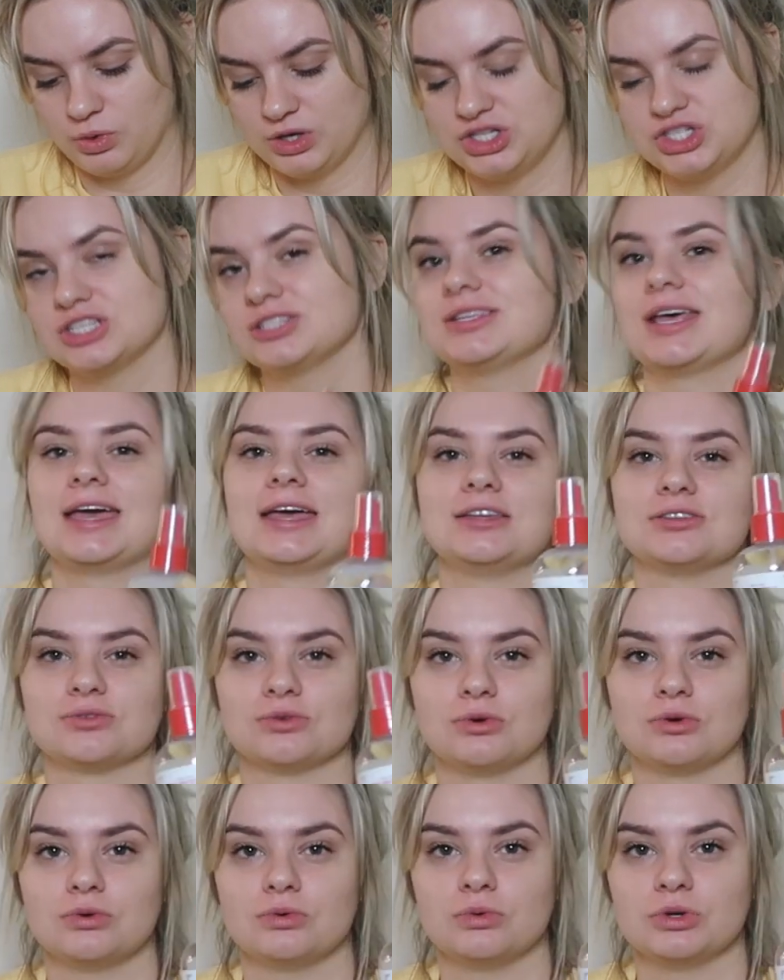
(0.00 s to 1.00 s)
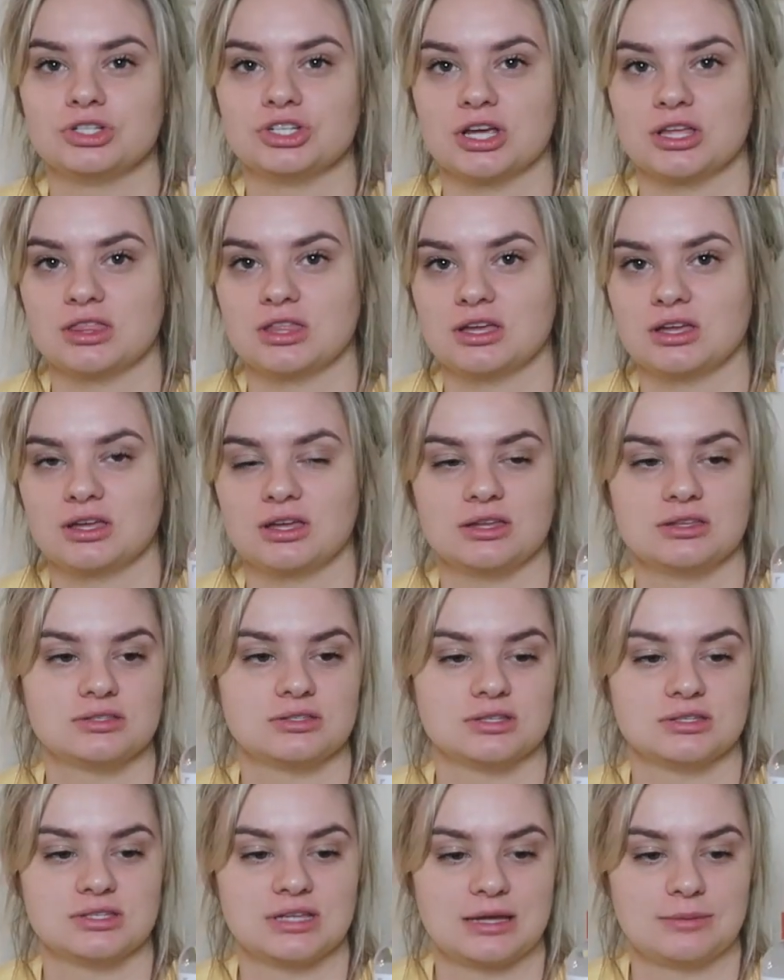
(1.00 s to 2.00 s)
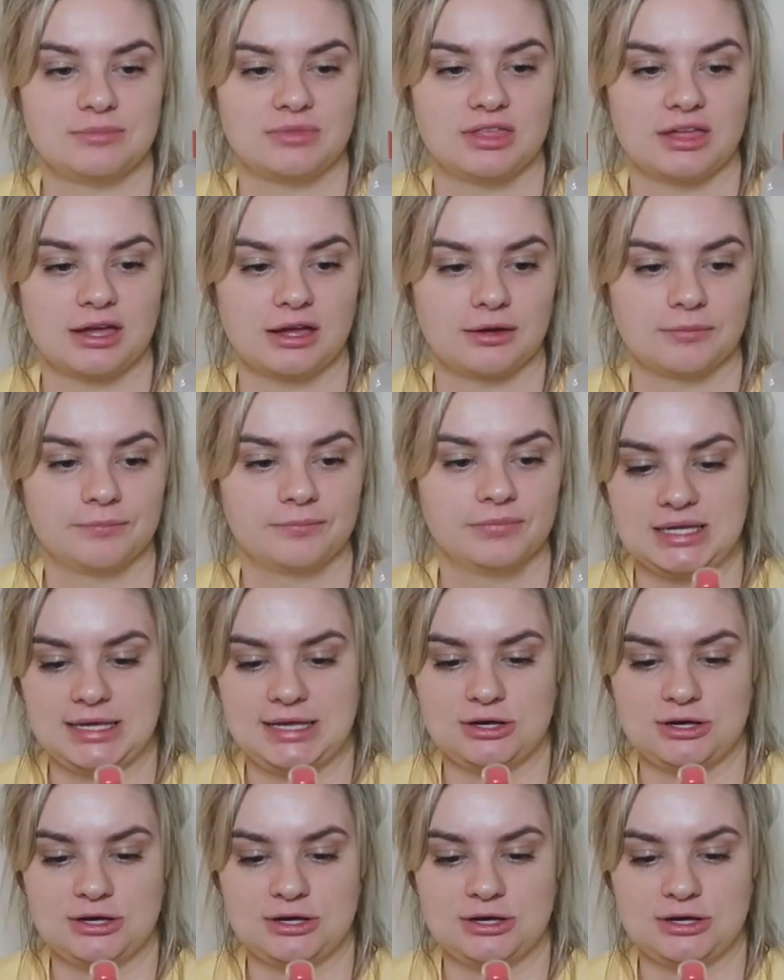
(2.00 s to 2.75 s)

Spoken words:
witch's hazel, which I think is the same thing.